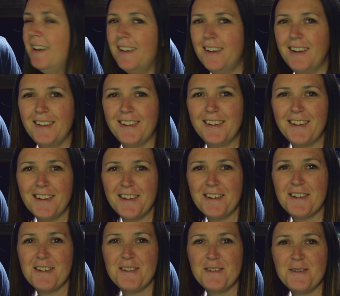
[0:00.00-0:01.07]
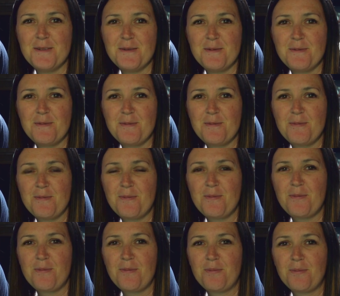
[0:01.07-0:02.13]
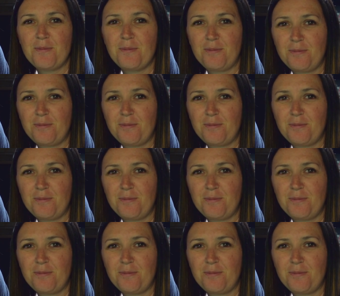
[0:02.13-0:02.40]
[no speech]